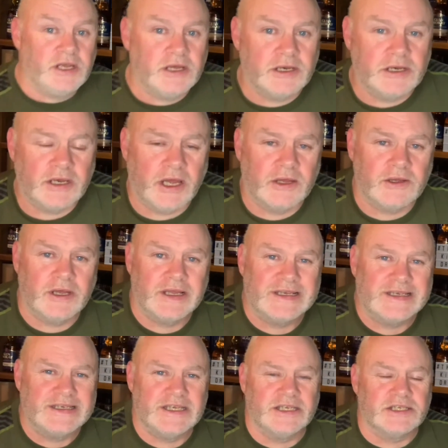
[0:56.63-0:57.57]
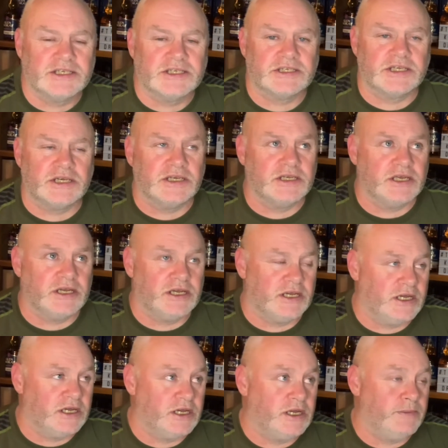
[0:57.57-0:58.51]
Now, Deanston
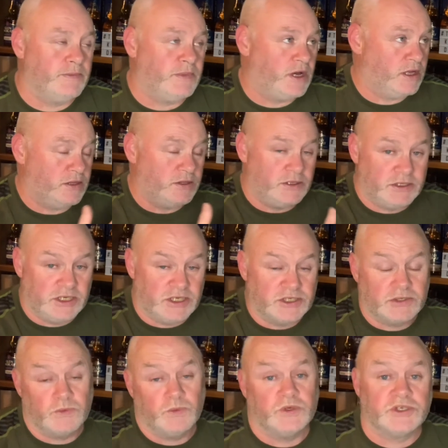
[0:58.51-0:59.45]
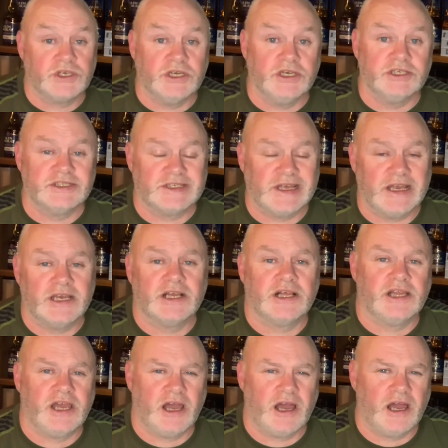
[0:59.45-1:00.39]
and Deanston whisky is
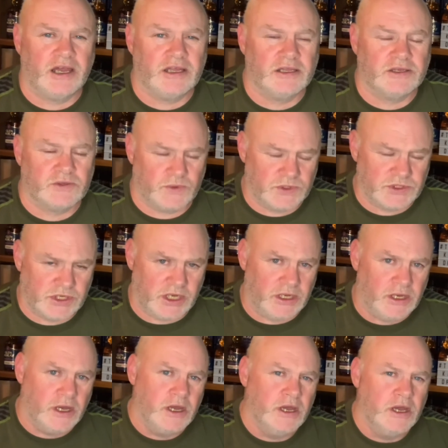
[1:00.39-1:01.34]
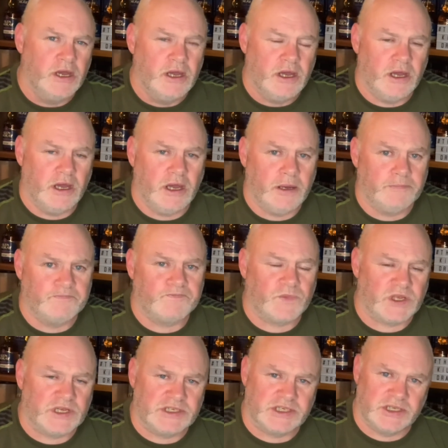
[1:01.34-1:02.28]
technically a Highland whisky.
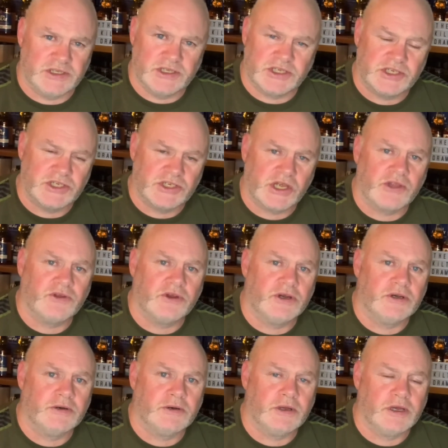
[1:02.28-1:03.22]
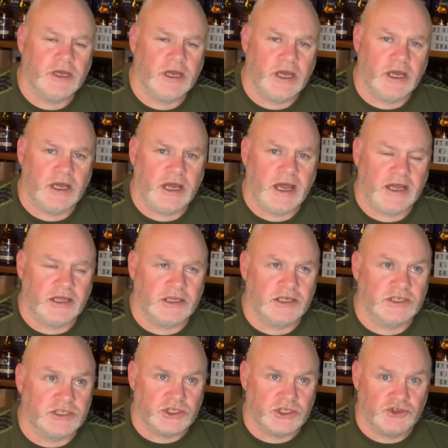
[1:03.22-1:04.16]
It's in the southern
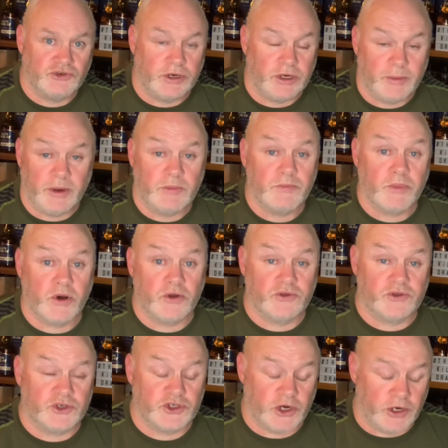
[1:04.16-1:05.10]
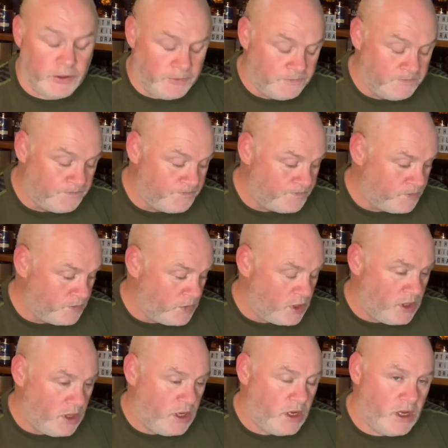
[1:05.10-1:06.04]
Highlands, around about Perthshire.
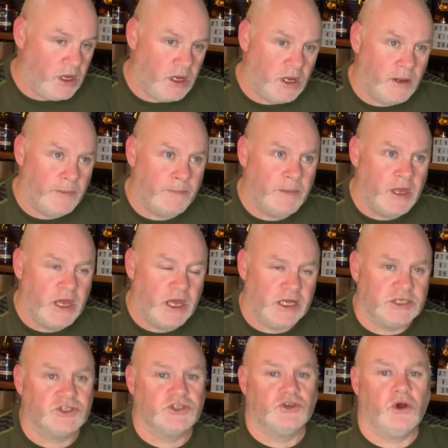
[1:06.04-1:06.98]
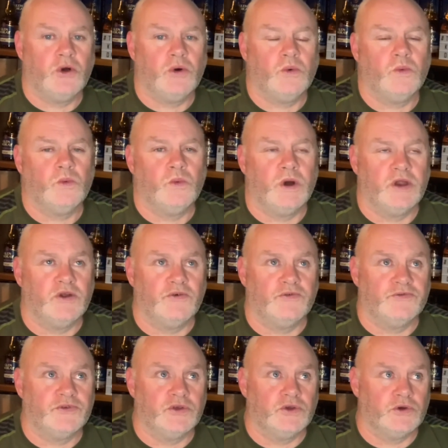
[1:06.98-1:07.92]
It's not one of
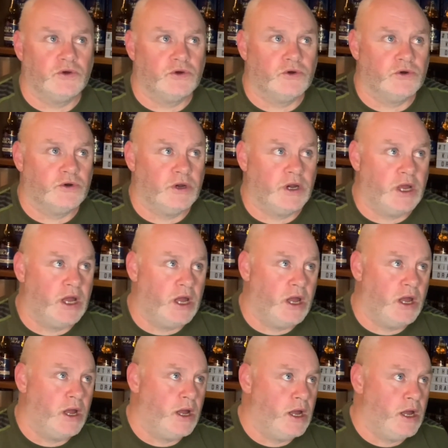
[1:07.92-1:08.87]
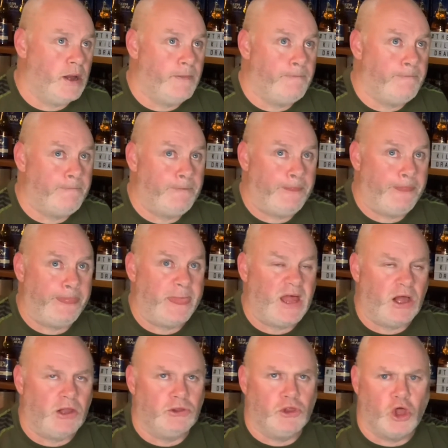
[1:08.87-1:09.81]
your
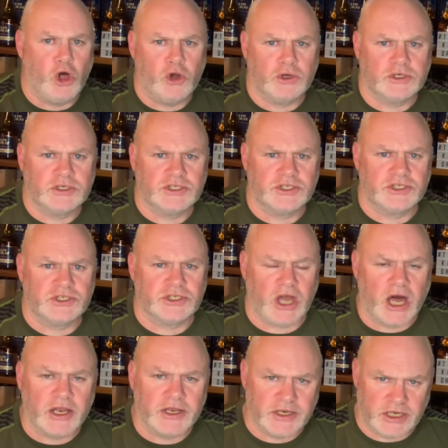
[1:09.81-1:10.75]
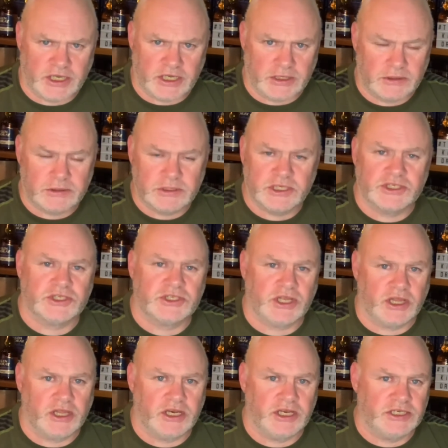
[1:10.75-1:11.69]
long-standing
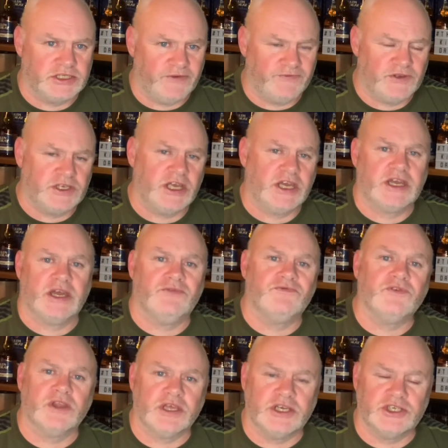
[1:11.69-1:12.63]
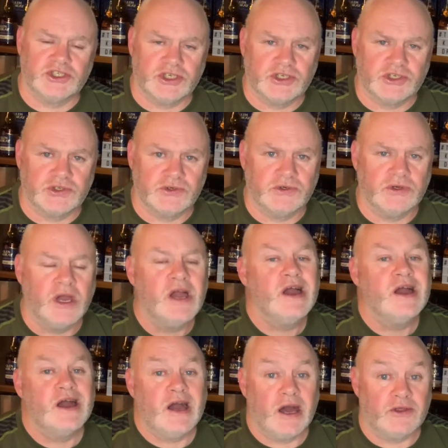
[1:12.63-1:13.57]
distilleries if you take it in relation to
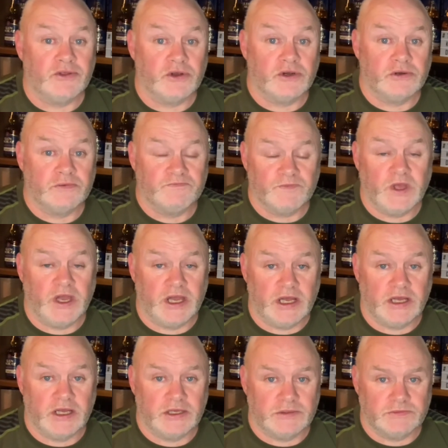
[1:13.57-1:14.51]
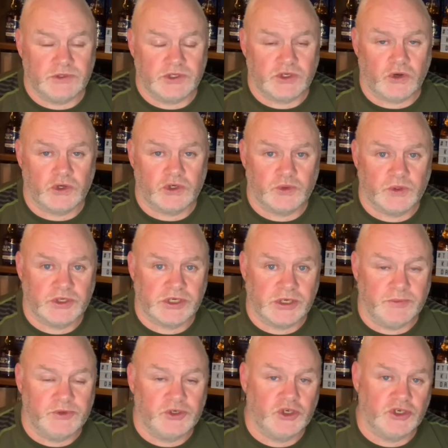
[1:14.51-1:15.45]
other Scotch whisky
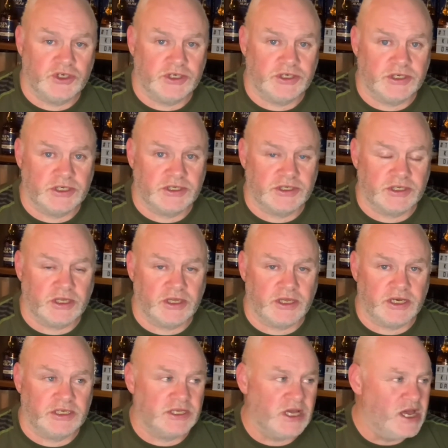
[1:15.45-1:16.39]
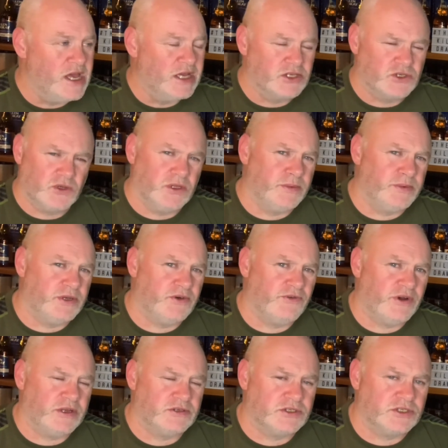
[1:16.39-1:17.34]
producing distilleries. It's only been
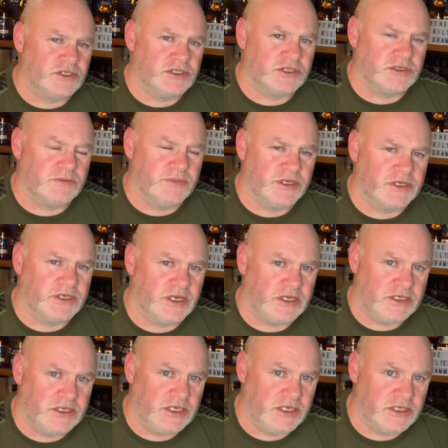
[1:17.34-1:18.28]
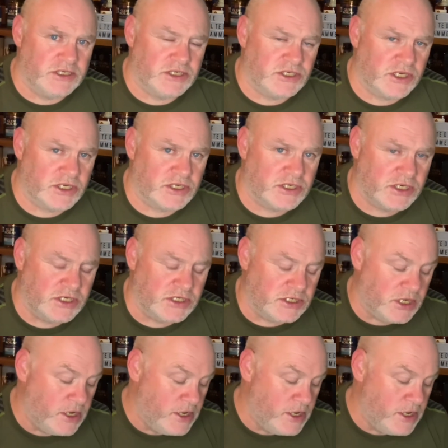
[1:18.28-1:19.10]
around since the mid-1960s.